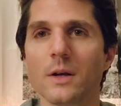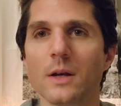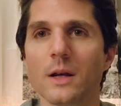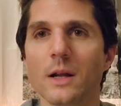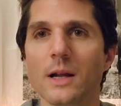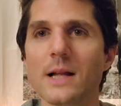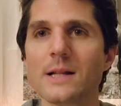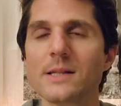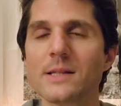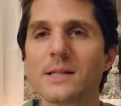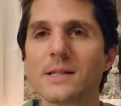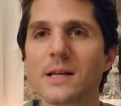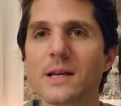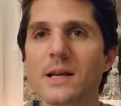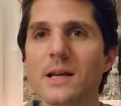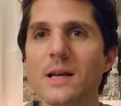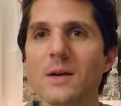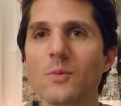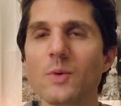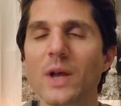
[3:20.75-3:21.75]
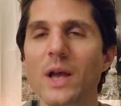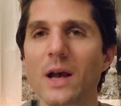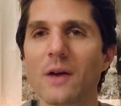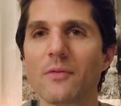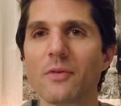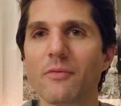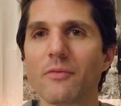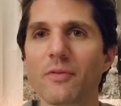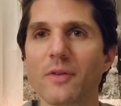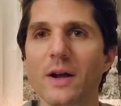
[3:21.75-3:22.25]
Let's say we have
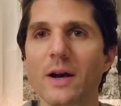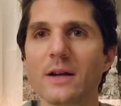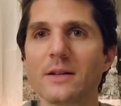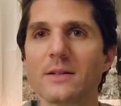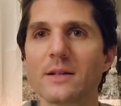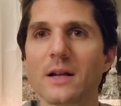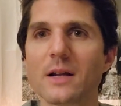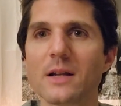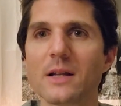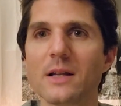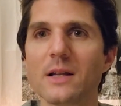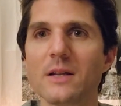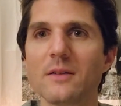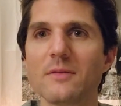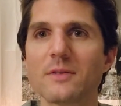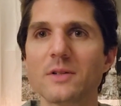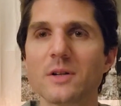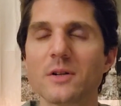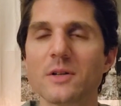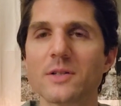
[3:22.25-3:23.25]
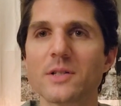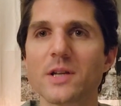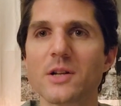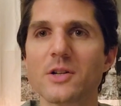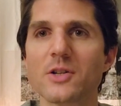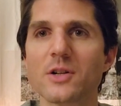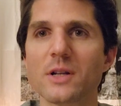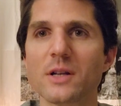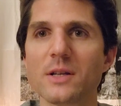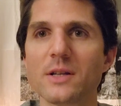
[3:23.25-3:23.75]
a flight that leaves Los
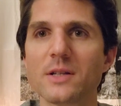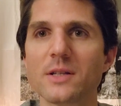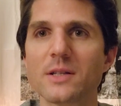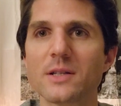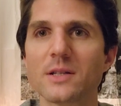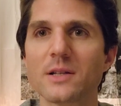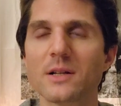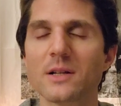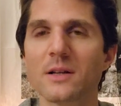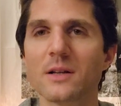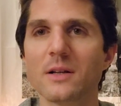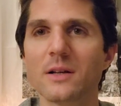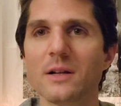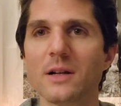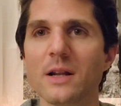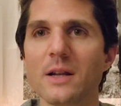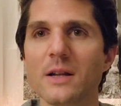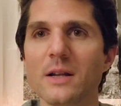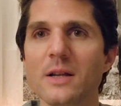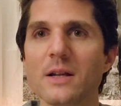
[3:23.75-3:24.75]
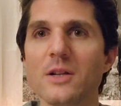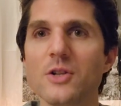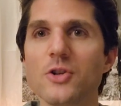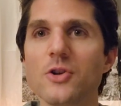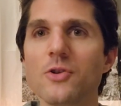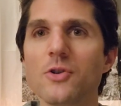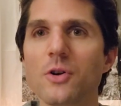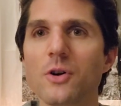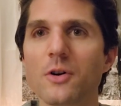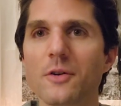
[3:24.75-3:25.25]
Angeles, landing in New
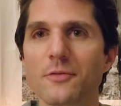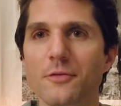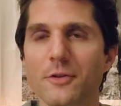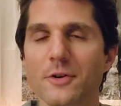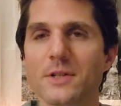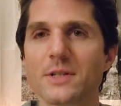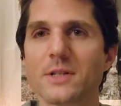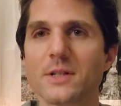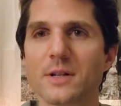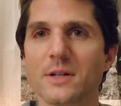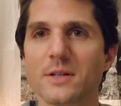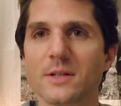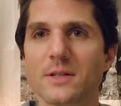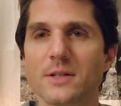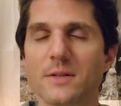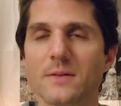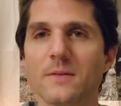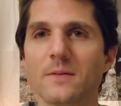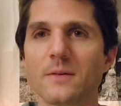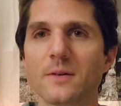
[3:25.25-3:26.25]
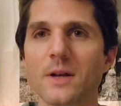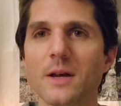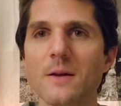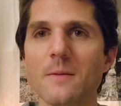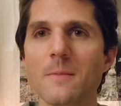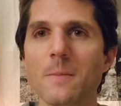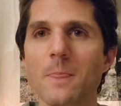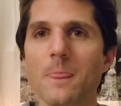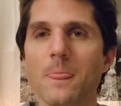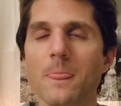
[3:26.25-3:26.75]
York, for instance, okay?
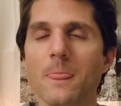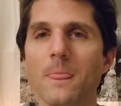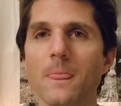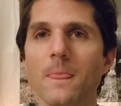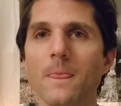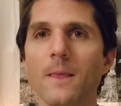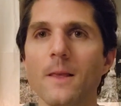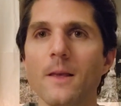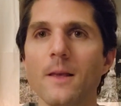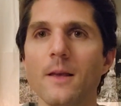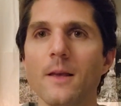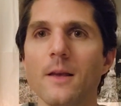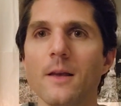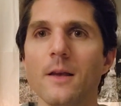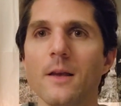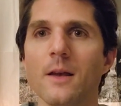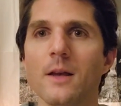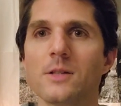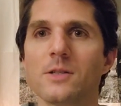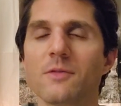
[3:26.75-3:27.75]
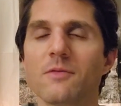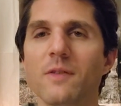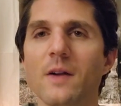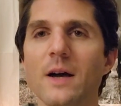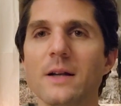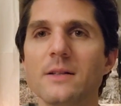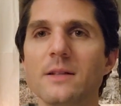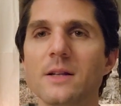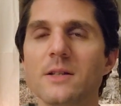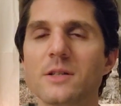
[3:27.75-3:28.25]
It's a
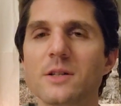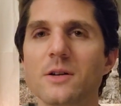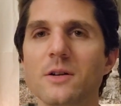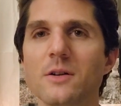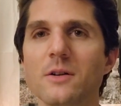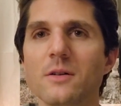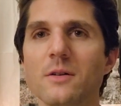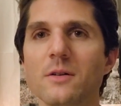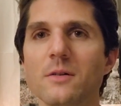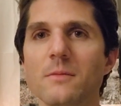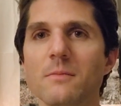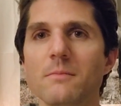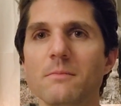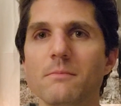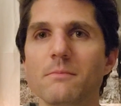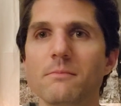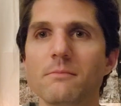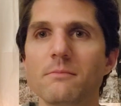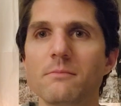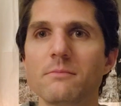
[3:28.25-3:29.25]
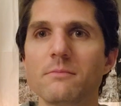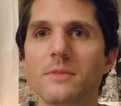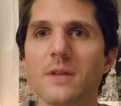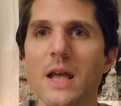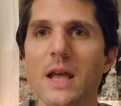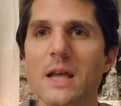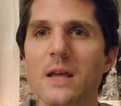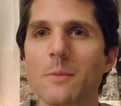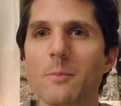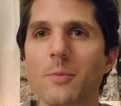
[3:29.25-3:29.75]
flight that's going to
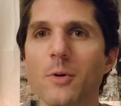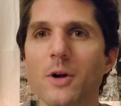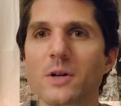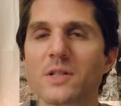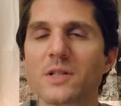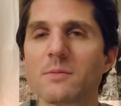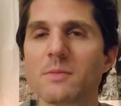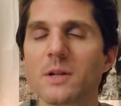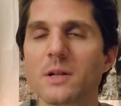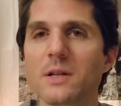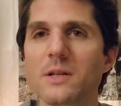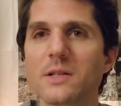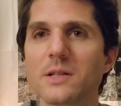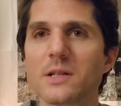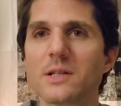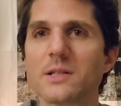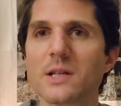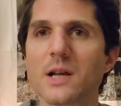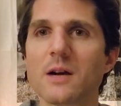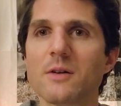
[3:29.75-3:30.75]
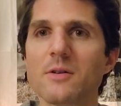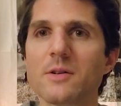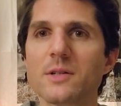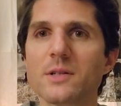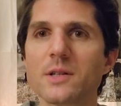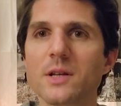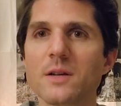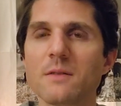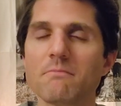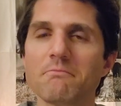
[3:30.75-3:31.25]
take approximately 6 hours,
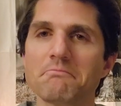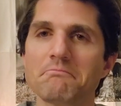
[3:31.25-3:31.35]
say.